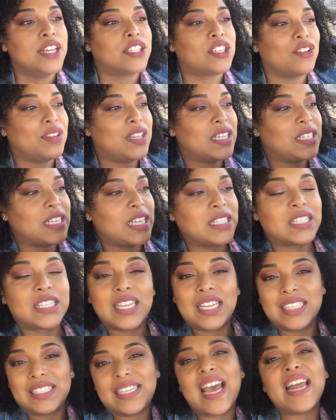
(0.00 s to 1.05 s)
So this is
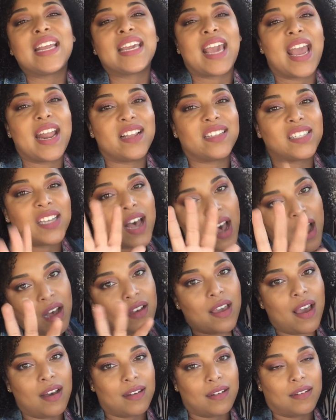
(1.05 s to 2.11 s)
dedicated to
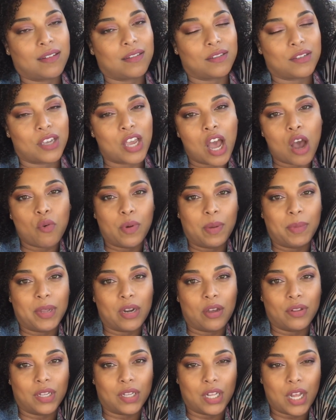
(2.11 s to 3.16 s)
all y'all y'all
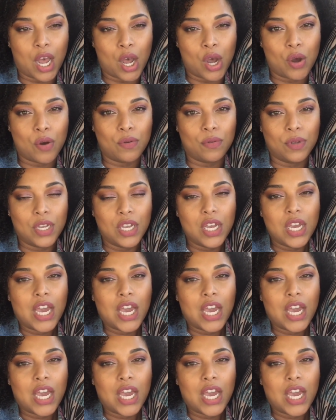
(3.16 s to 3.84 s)
women on the go.